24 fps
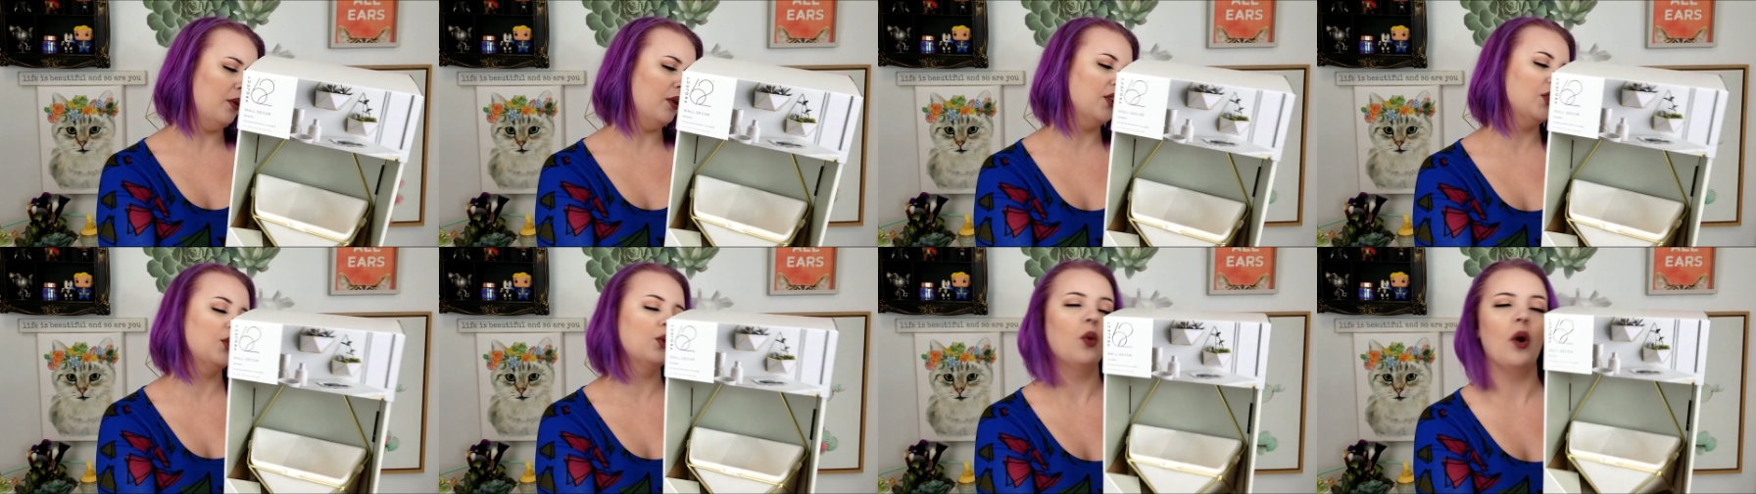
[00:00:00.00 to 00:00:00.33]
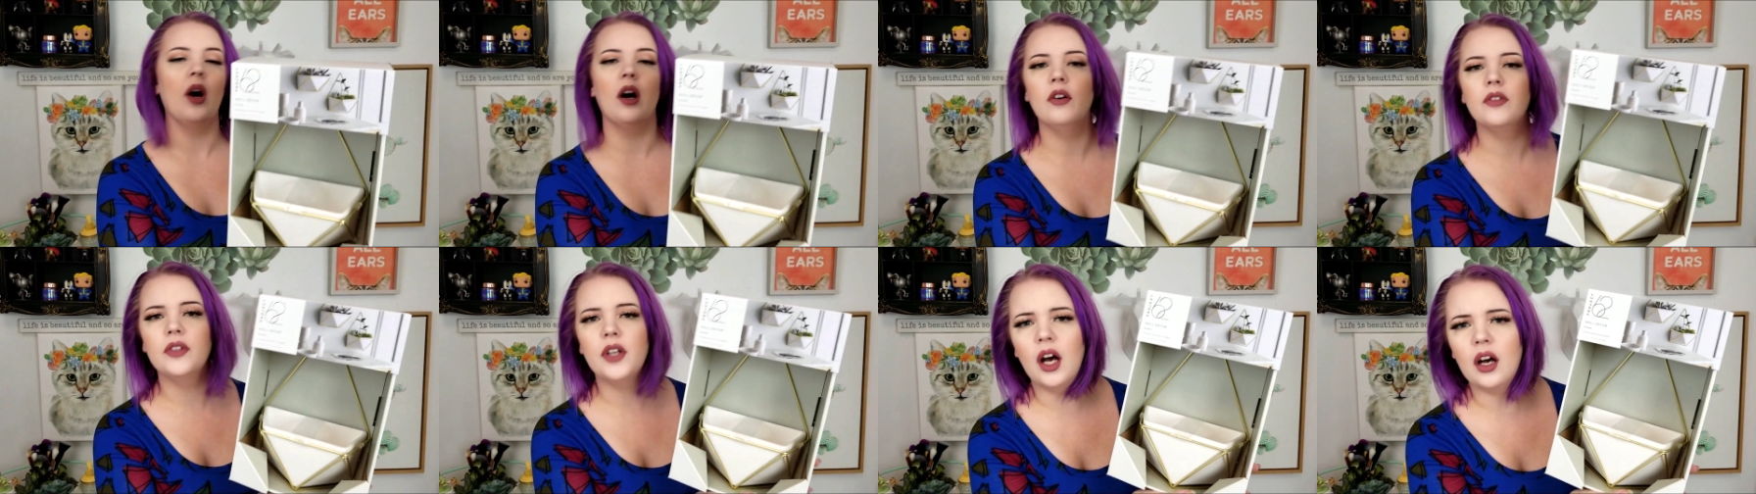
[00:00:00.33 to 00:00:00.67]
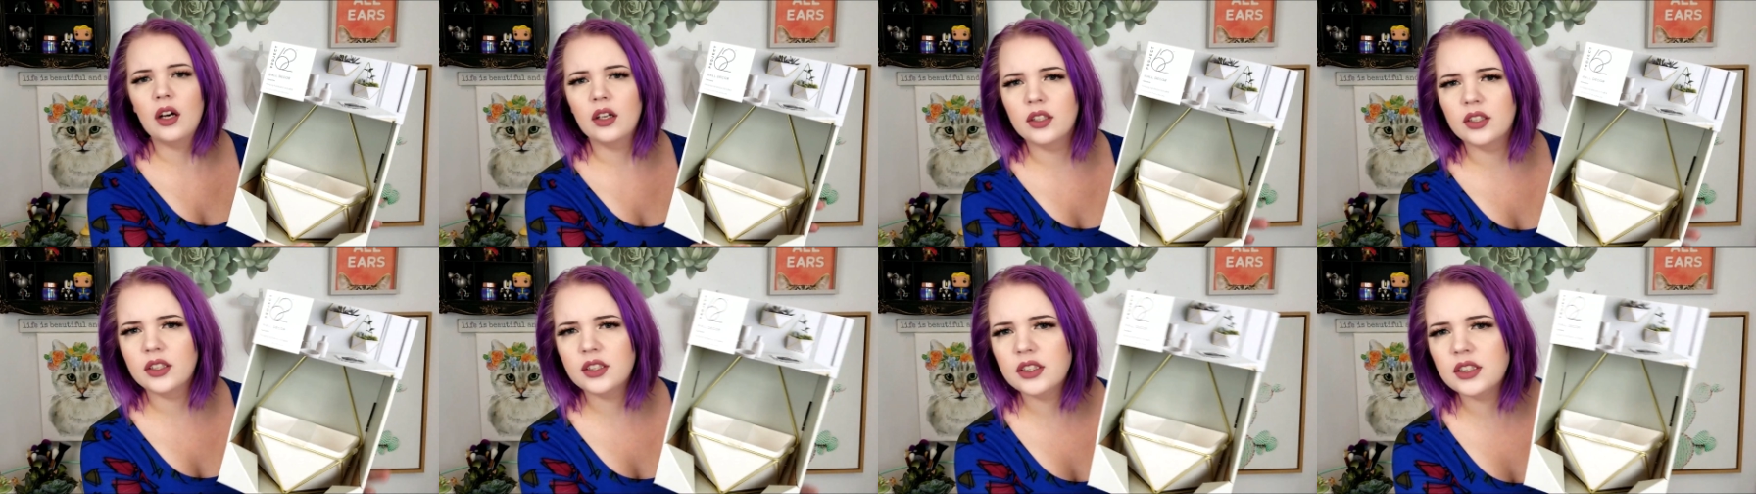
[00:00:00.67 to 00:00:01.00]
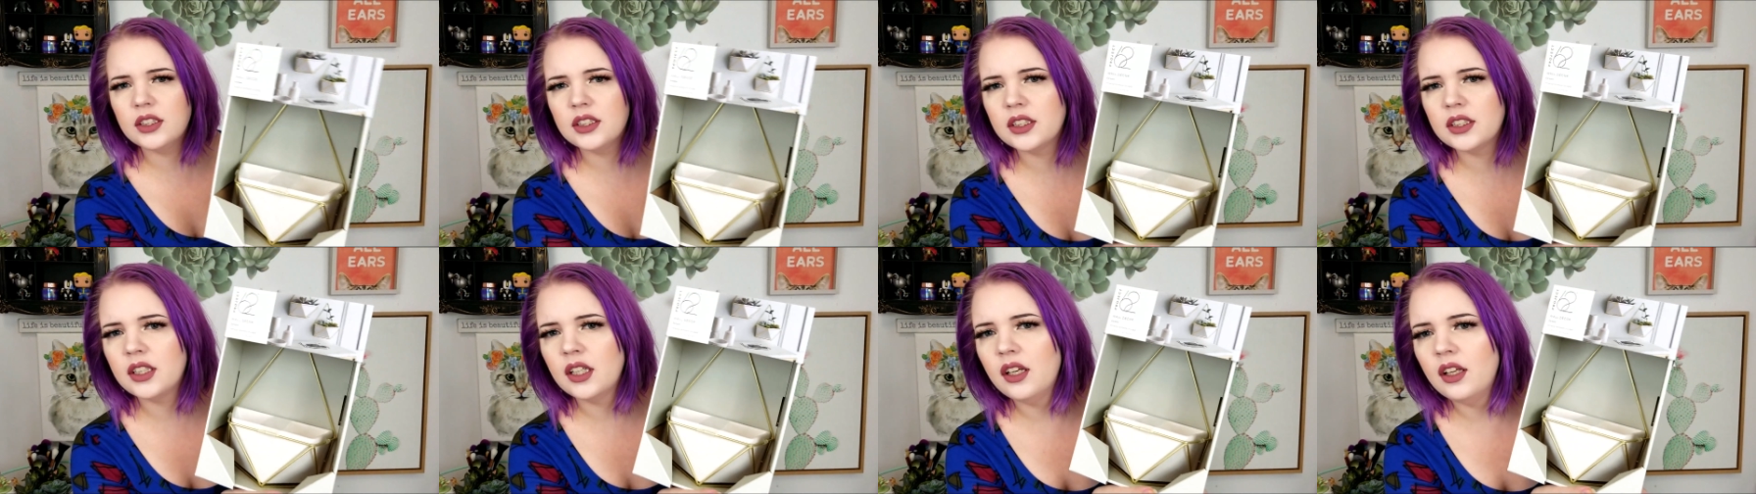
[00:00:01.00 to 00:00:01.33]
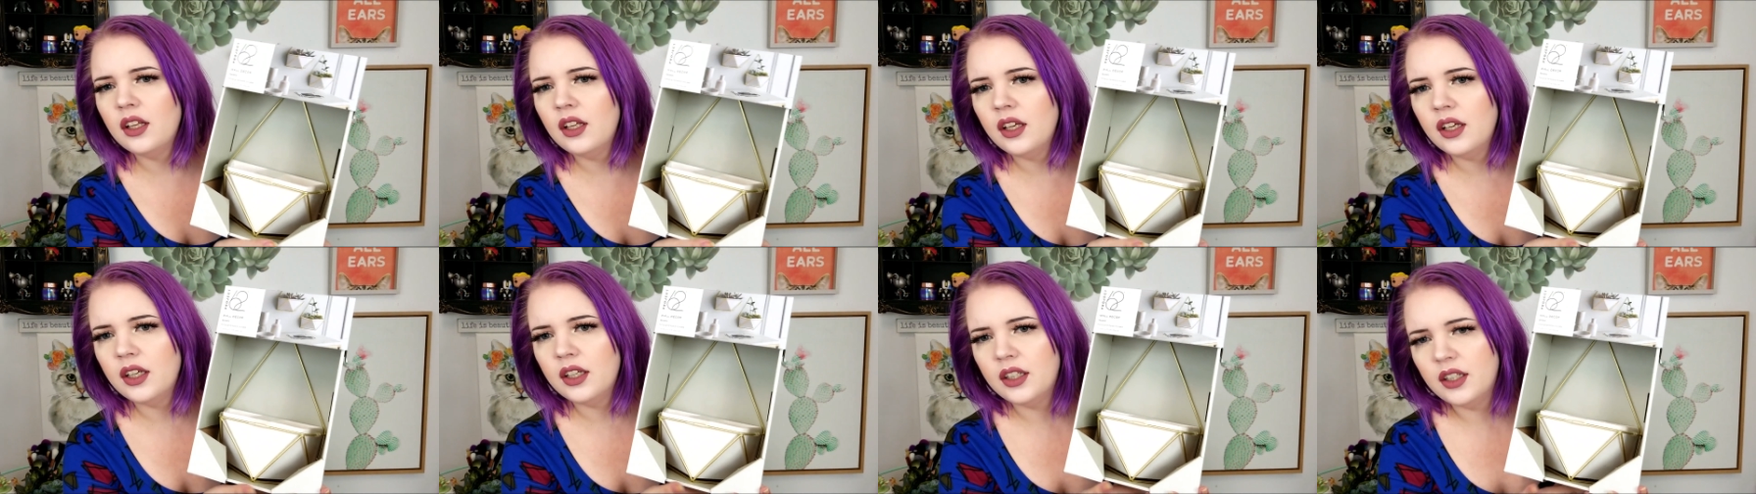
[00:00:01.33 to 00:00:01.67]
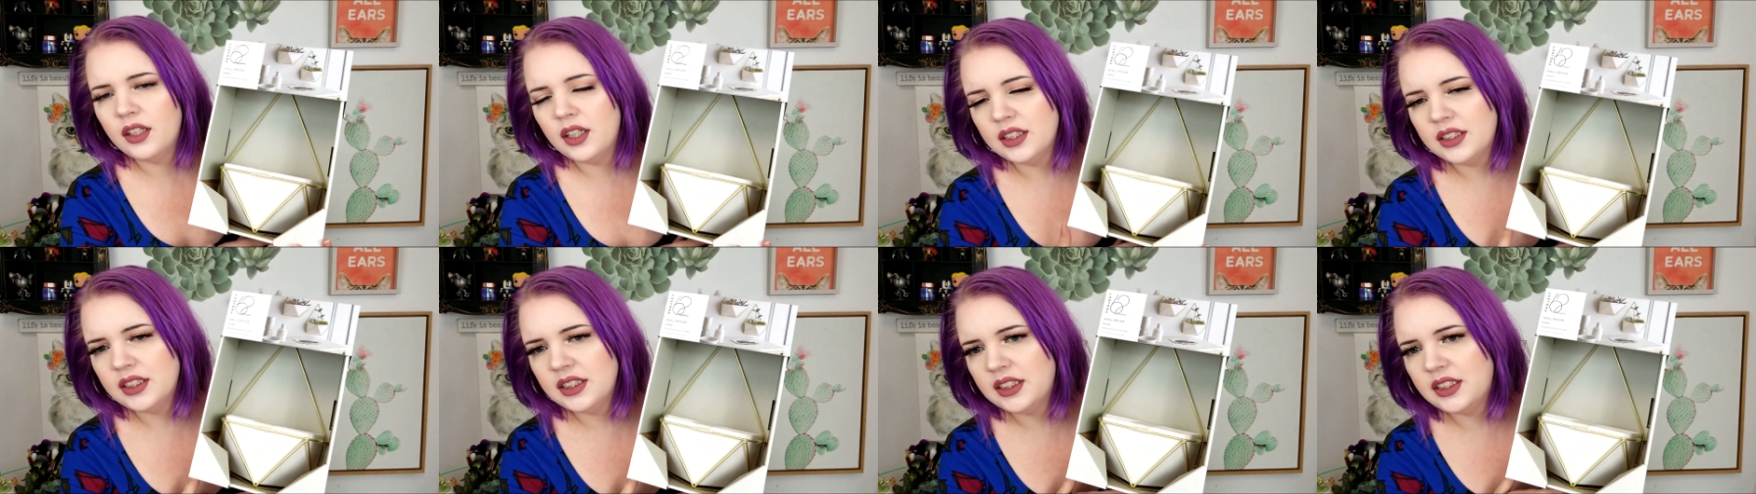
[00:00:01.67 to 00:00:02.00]
it was $12. It
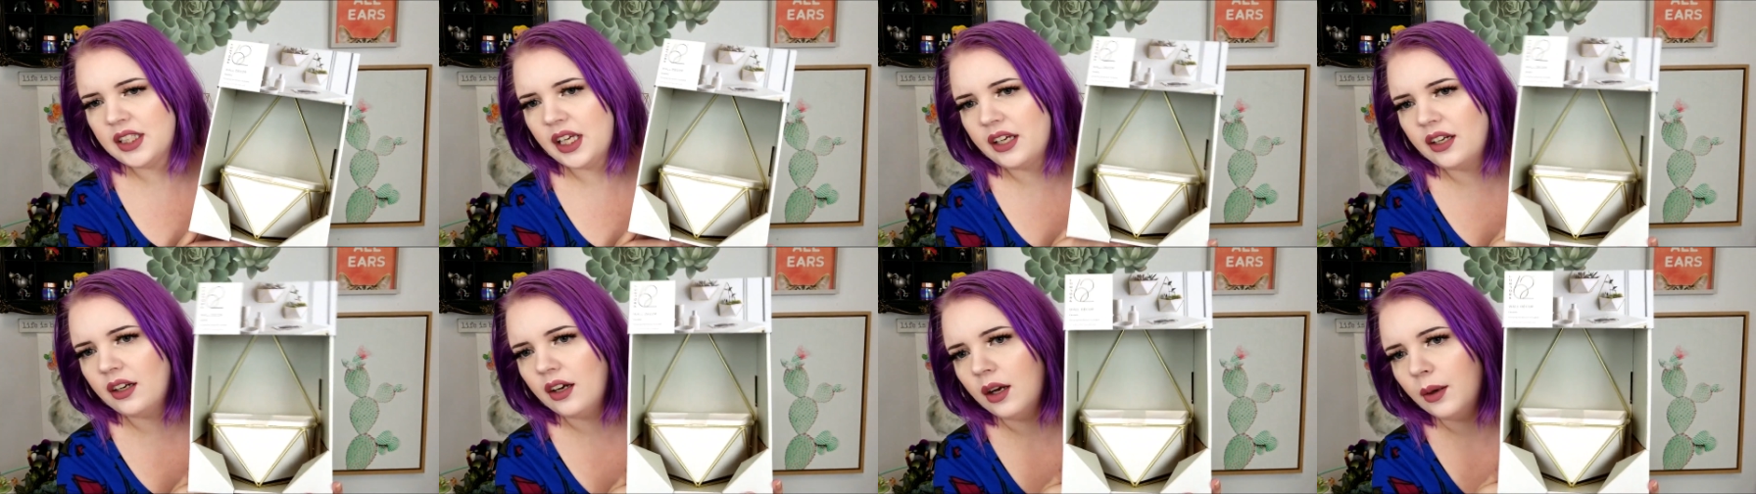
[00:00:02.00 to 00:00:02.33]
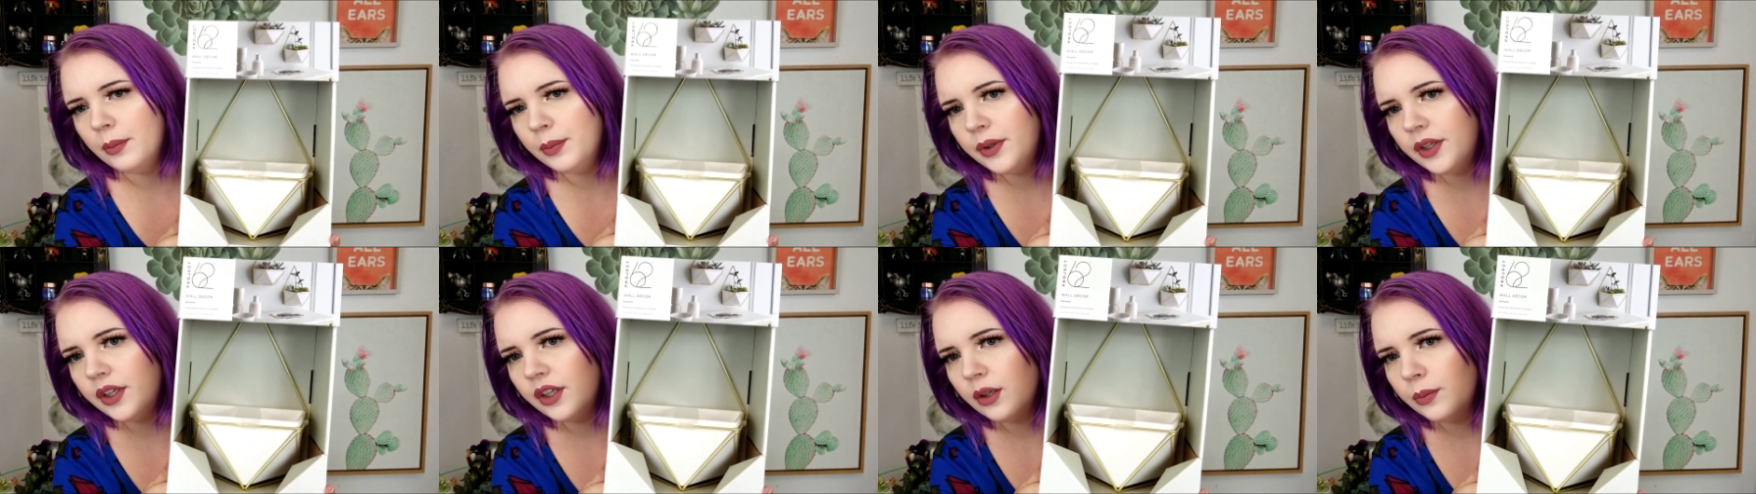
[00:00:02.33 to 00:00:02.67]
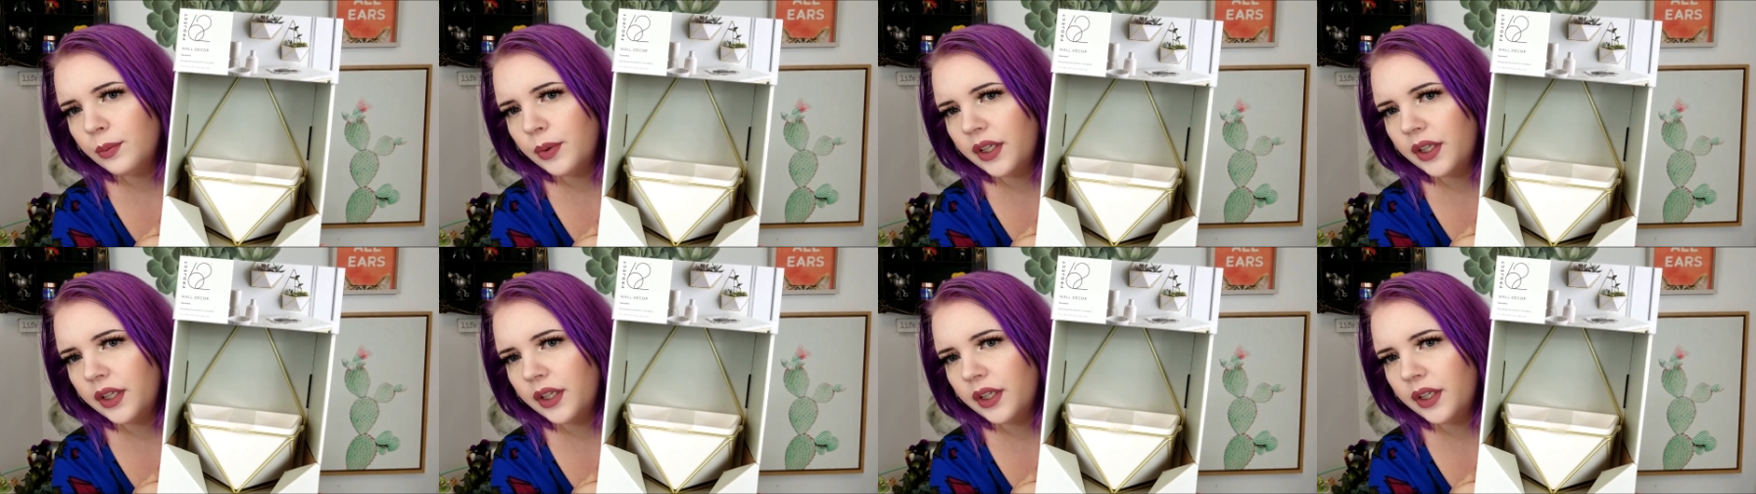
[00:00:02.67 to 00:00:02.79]
doesn't say it up here,